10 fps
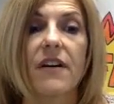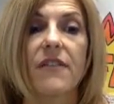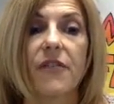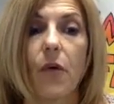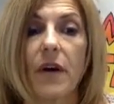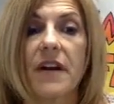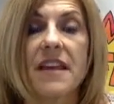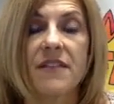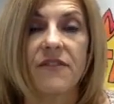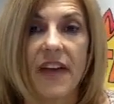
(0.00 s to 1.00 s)
foreign
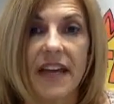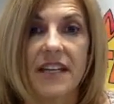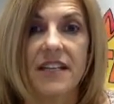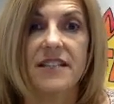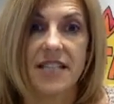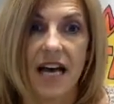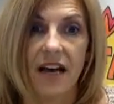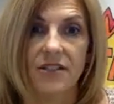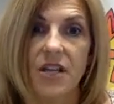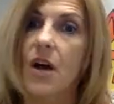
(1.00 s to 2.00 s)
invaded
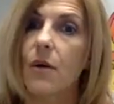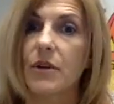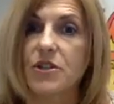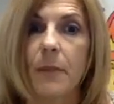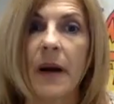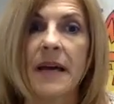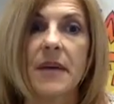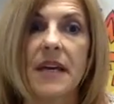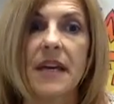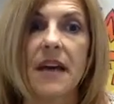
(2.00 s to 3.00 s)
cells, which might
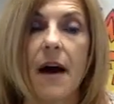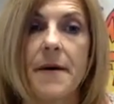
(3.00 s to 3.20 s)
be